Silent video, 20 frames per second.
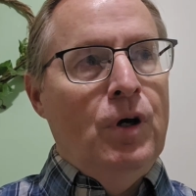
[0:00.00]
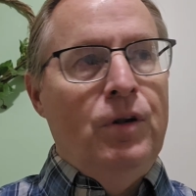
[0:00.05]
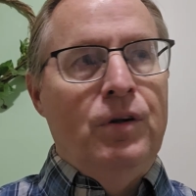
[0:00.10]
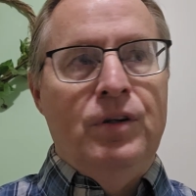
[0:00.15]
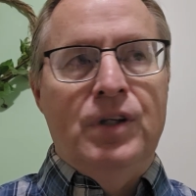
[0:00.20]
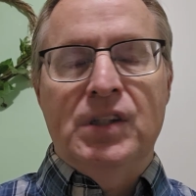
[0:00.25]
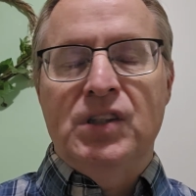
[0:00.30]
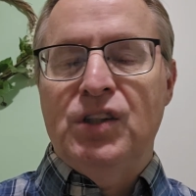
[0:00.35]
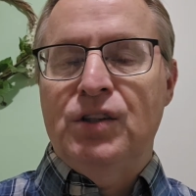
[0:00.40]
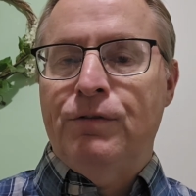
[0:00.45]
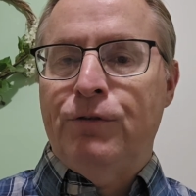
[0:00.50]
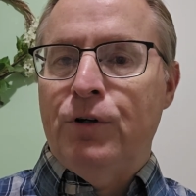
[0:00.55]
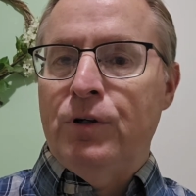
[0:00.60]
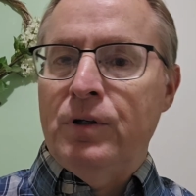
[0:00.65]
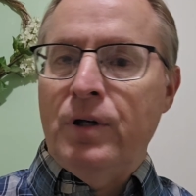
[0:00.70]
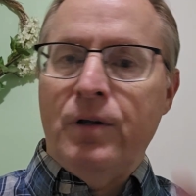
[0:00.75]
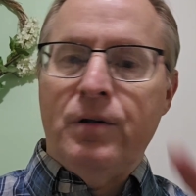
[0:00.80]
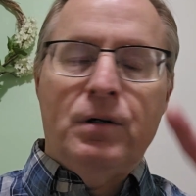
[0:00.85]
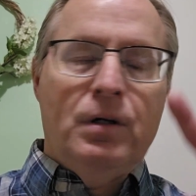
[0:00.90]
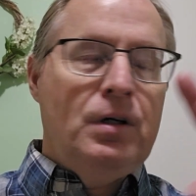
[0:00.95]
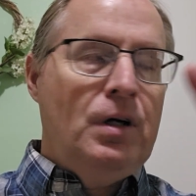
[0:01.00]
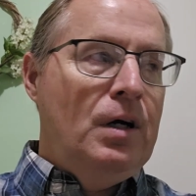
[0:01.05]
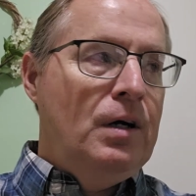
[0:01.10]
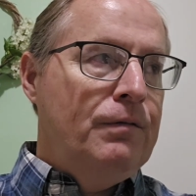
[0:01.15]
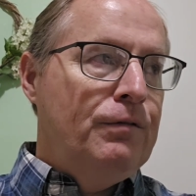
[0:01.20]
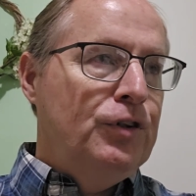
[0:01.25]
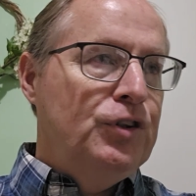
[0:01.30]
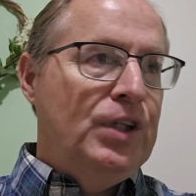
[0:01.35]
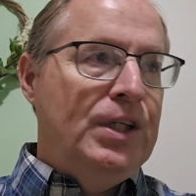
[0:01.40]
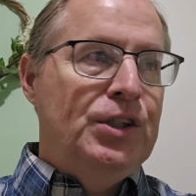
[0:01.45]
This is for another
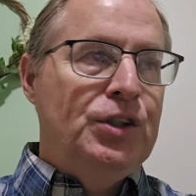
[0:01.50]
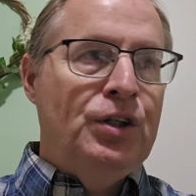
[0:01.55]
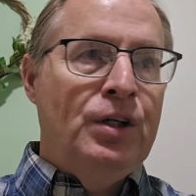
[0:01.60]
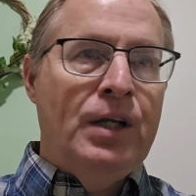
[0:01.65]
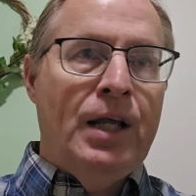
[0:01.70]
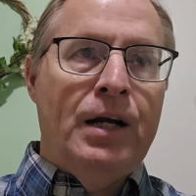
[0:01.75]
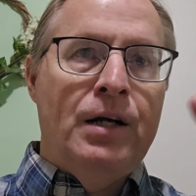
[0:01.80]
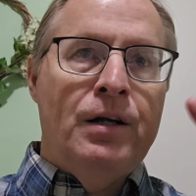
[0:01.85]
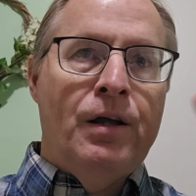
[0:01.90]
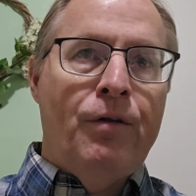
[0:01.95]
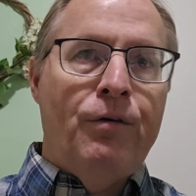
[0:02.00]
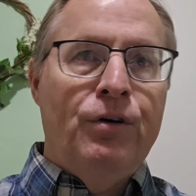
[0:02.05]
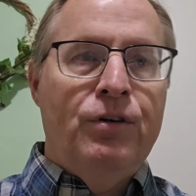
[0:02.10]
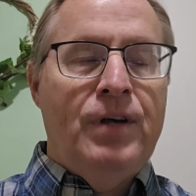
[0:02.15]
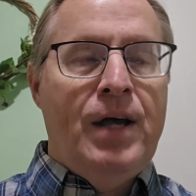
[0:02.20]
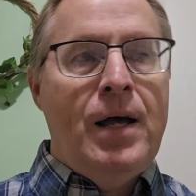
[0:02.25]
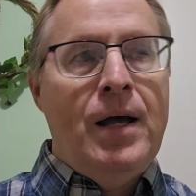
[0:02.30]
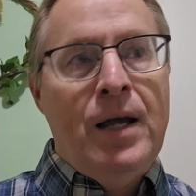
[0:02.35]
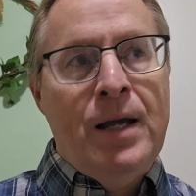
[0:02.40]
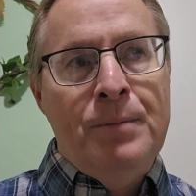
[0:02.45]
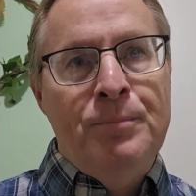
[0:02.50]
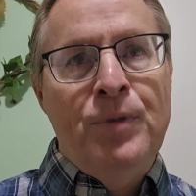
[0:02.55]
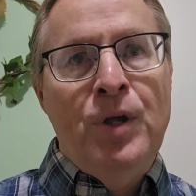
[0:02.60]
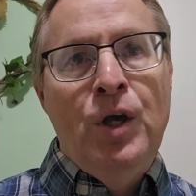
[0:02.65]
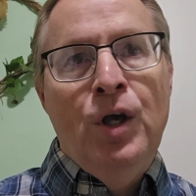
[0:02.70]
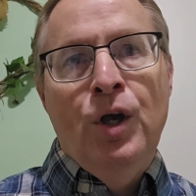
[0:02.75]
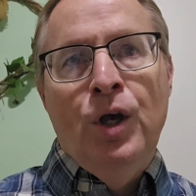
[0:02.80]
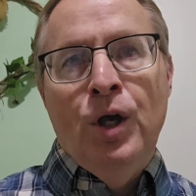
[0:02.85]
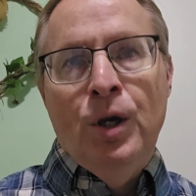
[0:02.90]
conversation at another time,